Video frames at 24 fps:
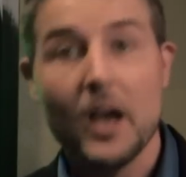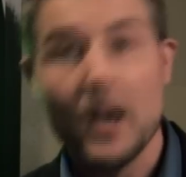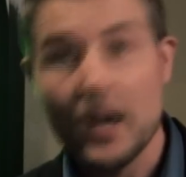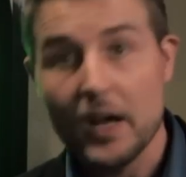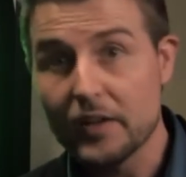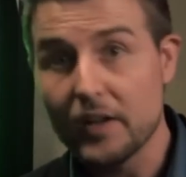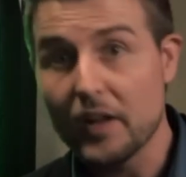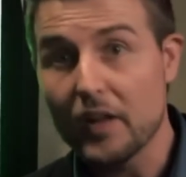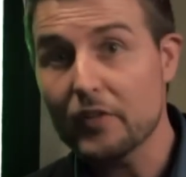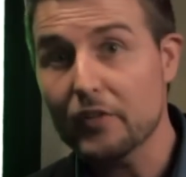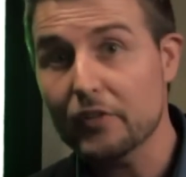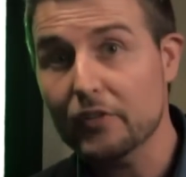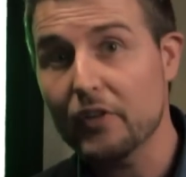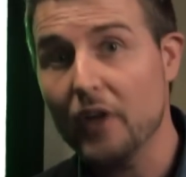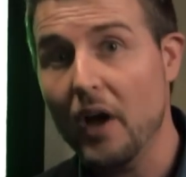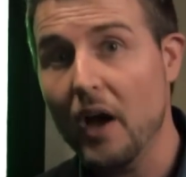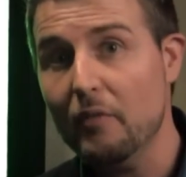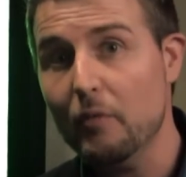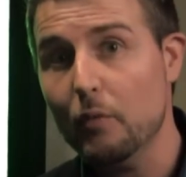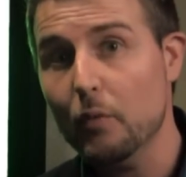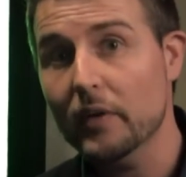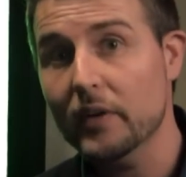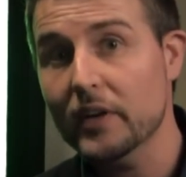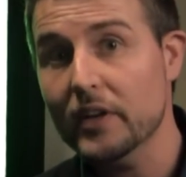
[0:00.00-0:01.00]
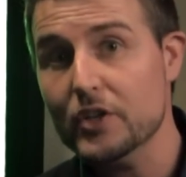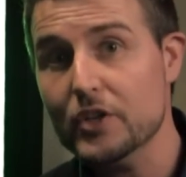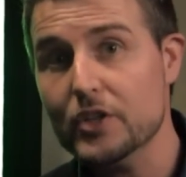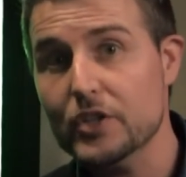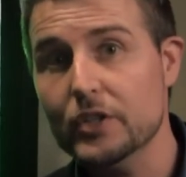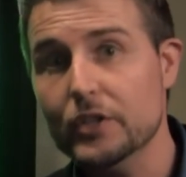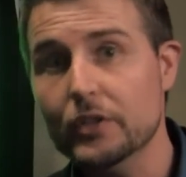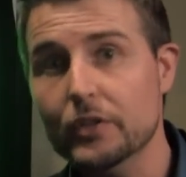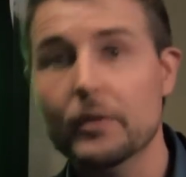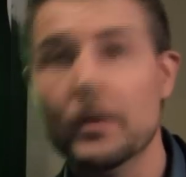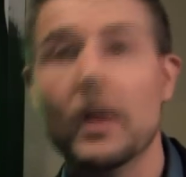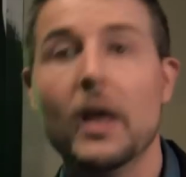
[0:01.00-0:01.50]
Another software
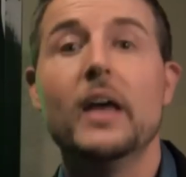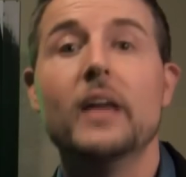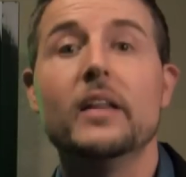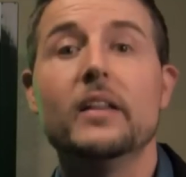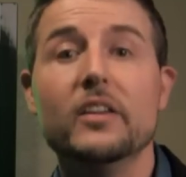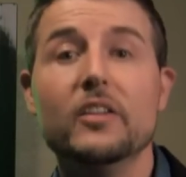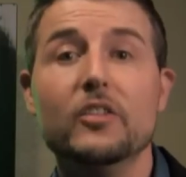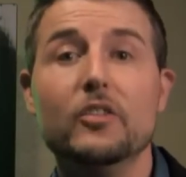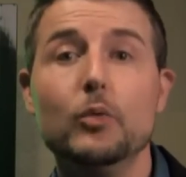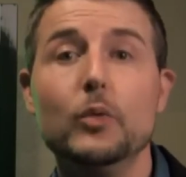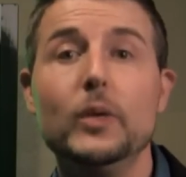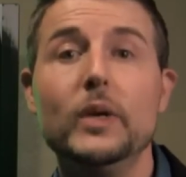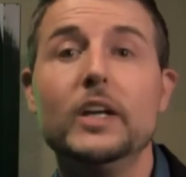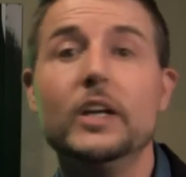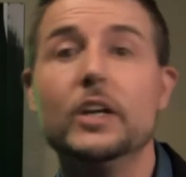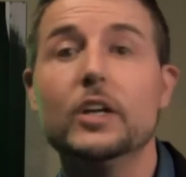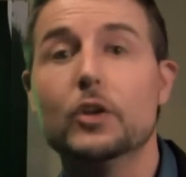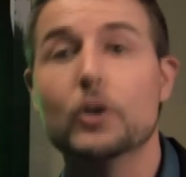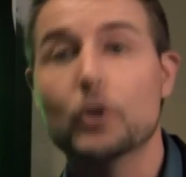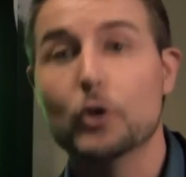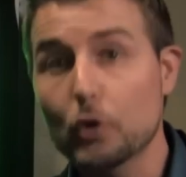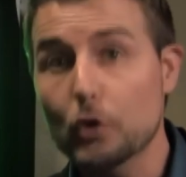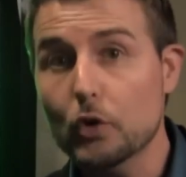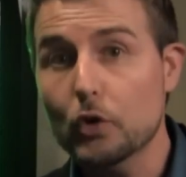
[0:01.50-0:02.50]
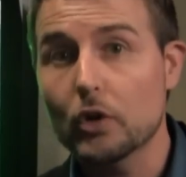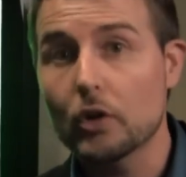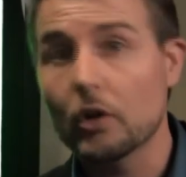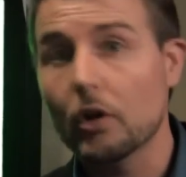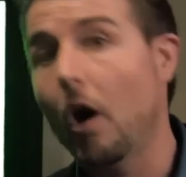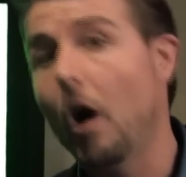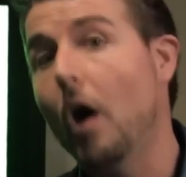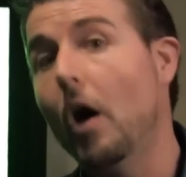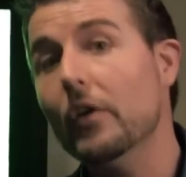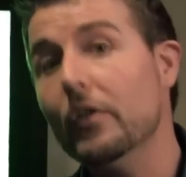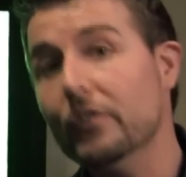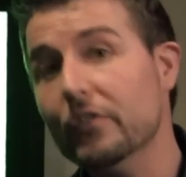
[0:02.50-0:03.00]
issue? This week, Google
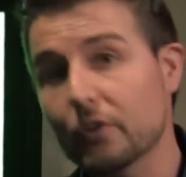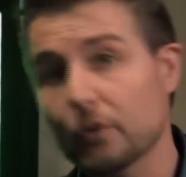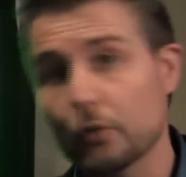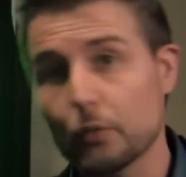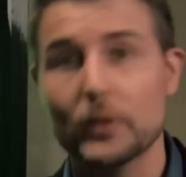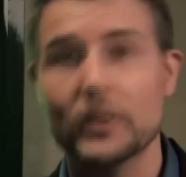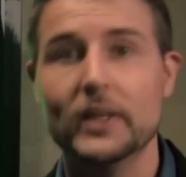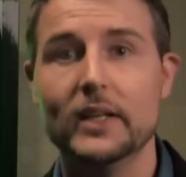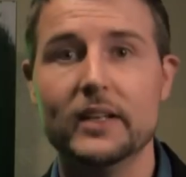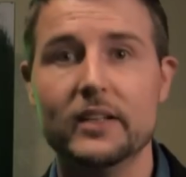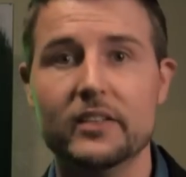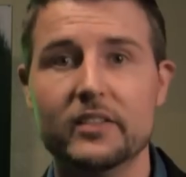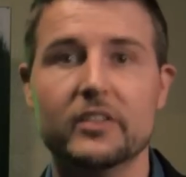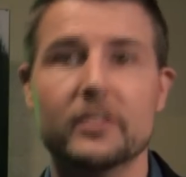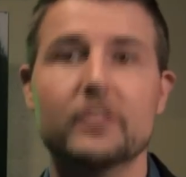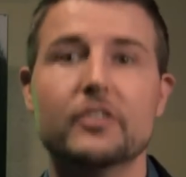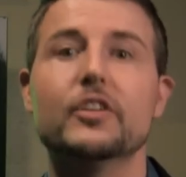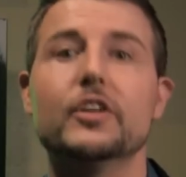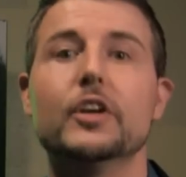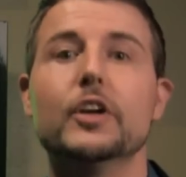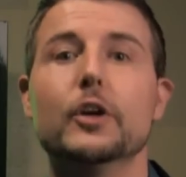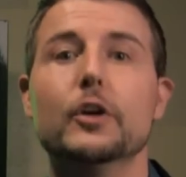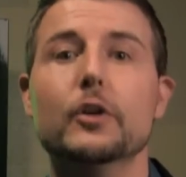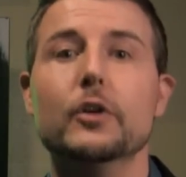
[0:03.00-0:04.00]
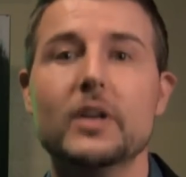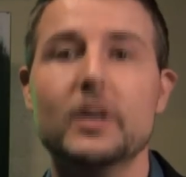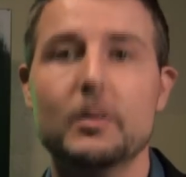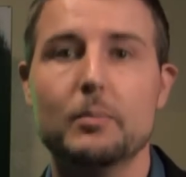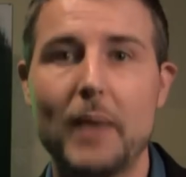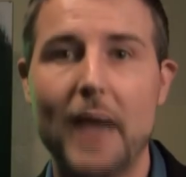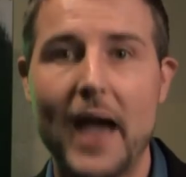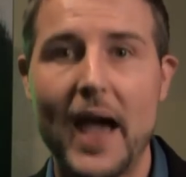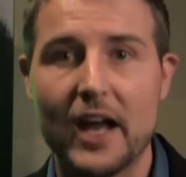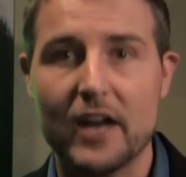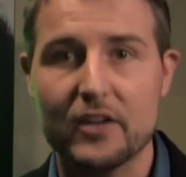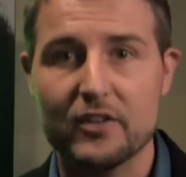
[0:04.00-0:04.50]
also released a security
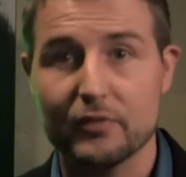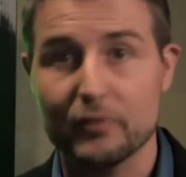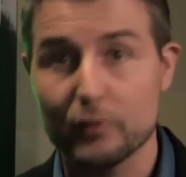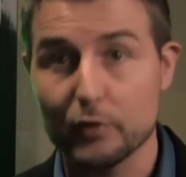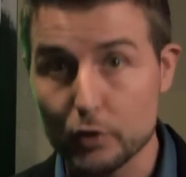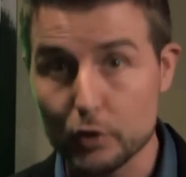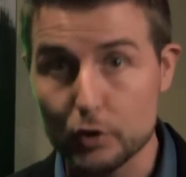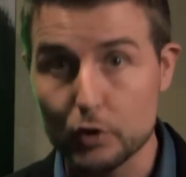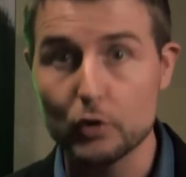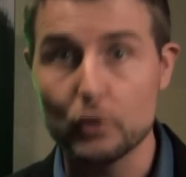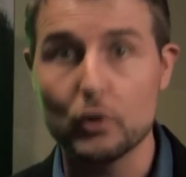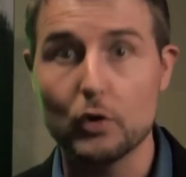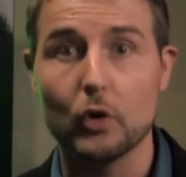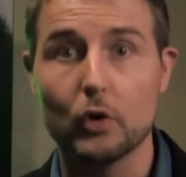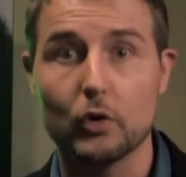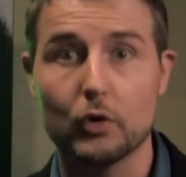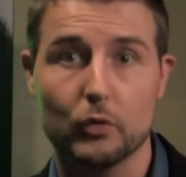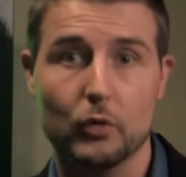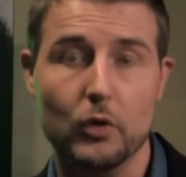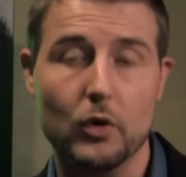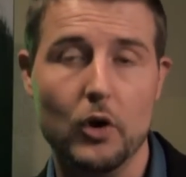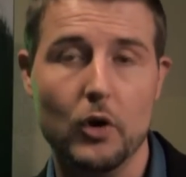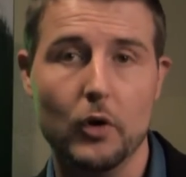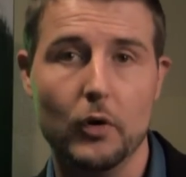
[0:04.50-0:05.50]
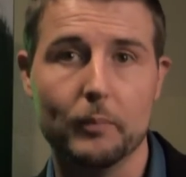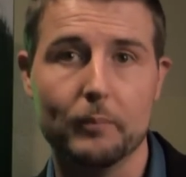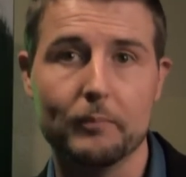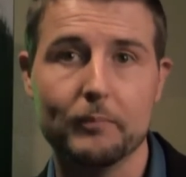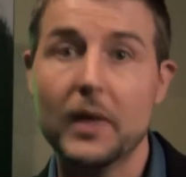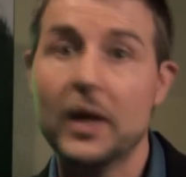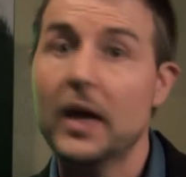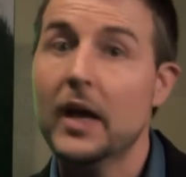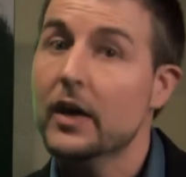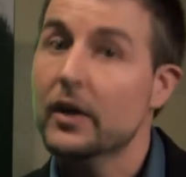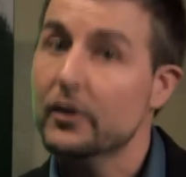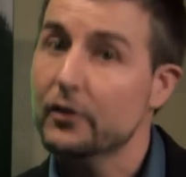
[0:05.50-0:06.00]
patch for Google Chrome.
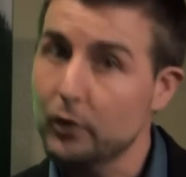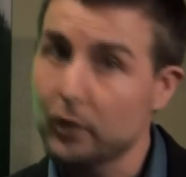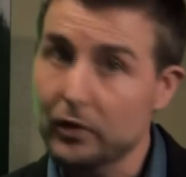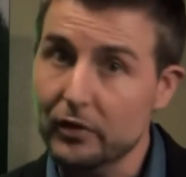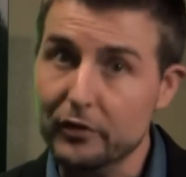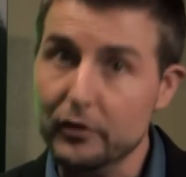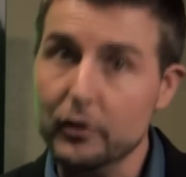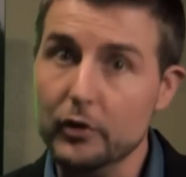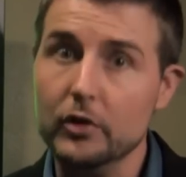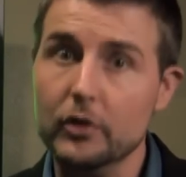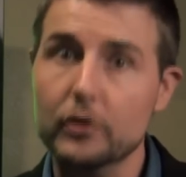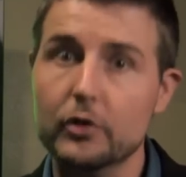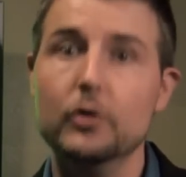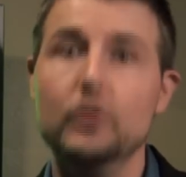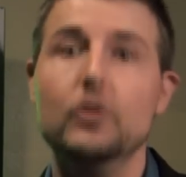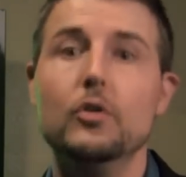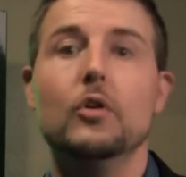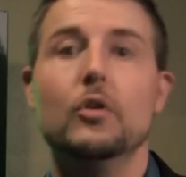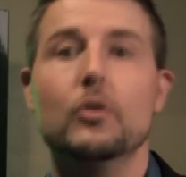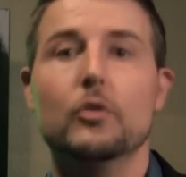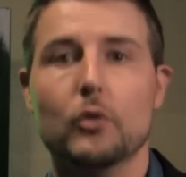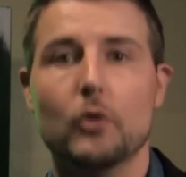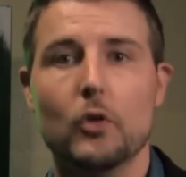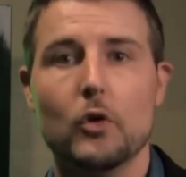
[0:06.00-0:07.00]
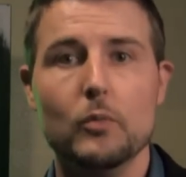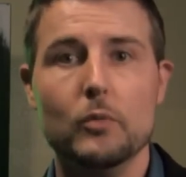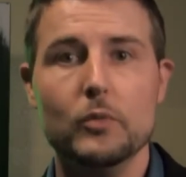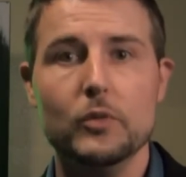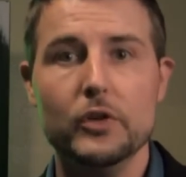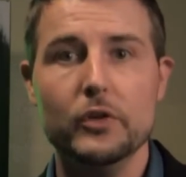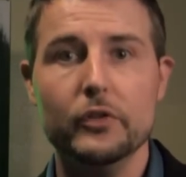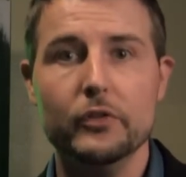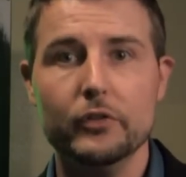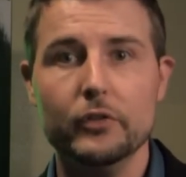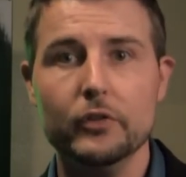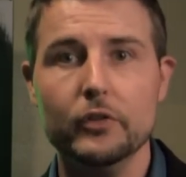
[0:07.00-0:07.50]
So if you're a Google Chrome
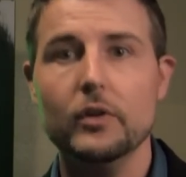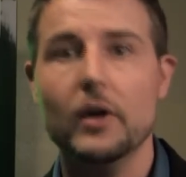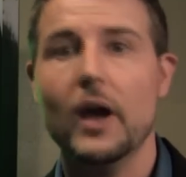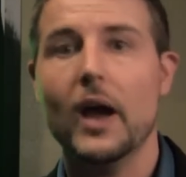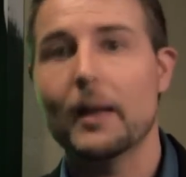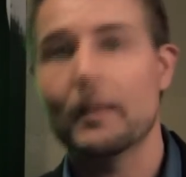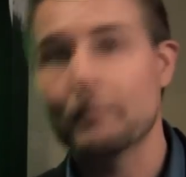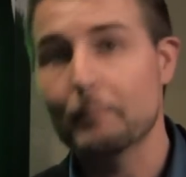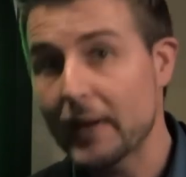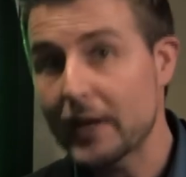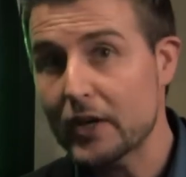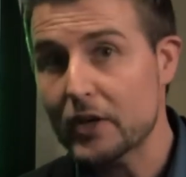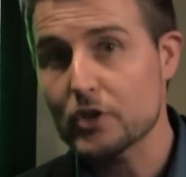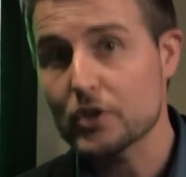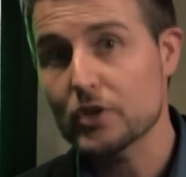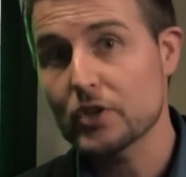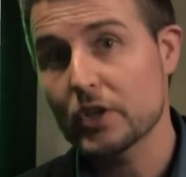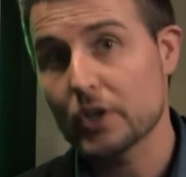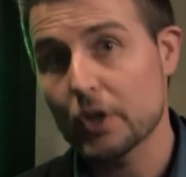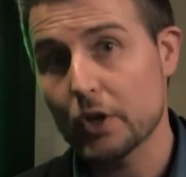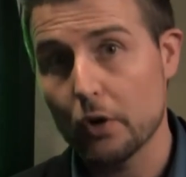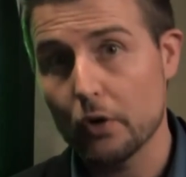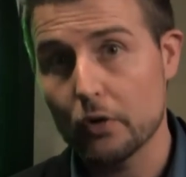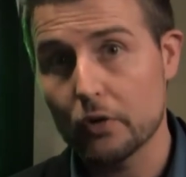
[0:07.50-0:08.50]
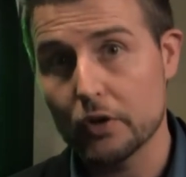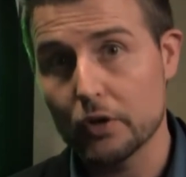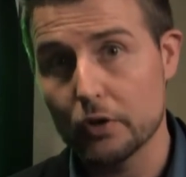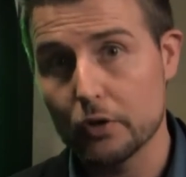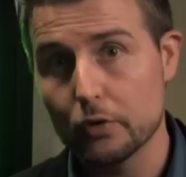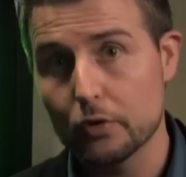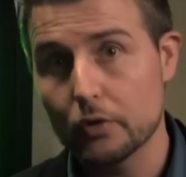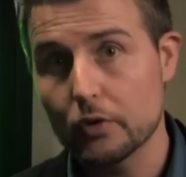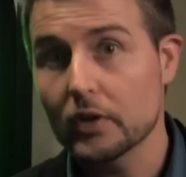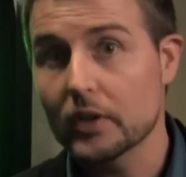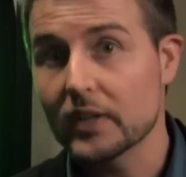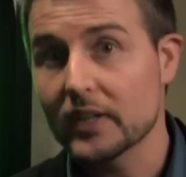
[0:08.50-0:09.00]
user, I'd make sure to go to
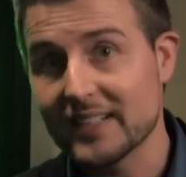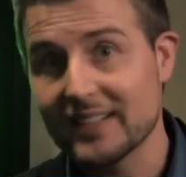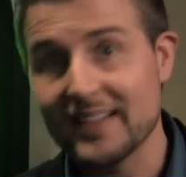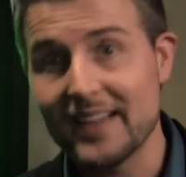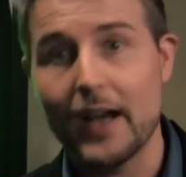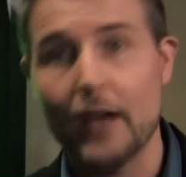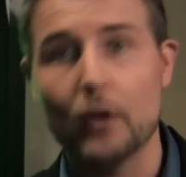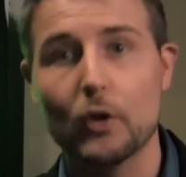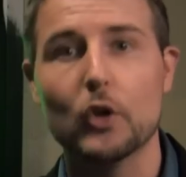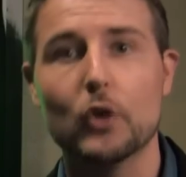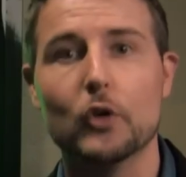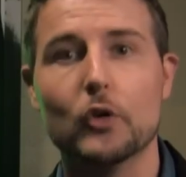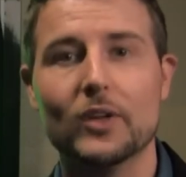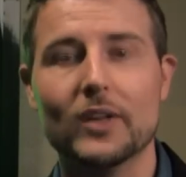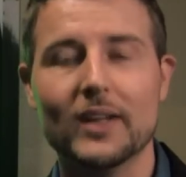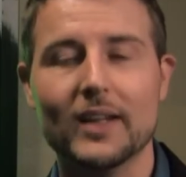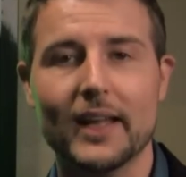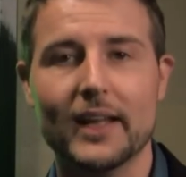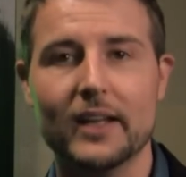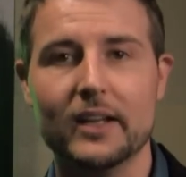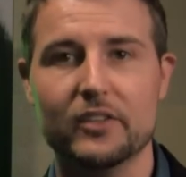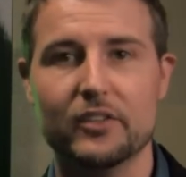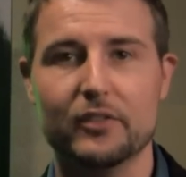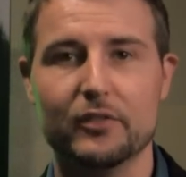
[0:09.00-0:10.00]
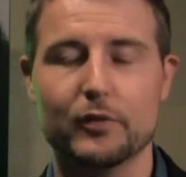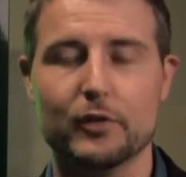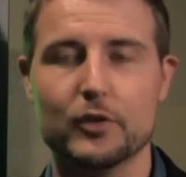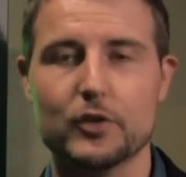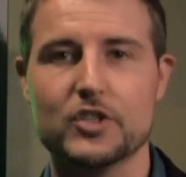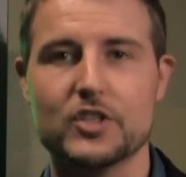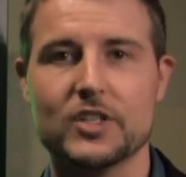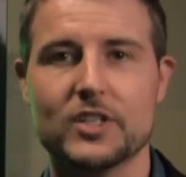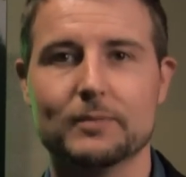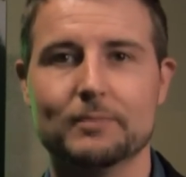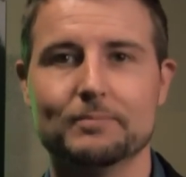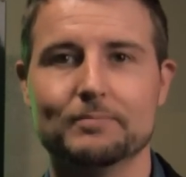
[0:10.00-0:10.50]
Google and download the latest
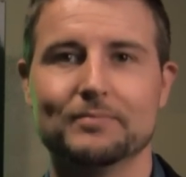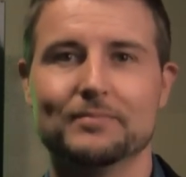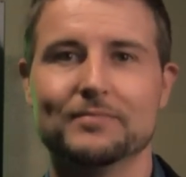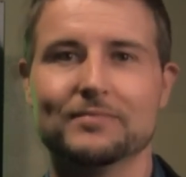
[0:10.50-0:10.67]
version.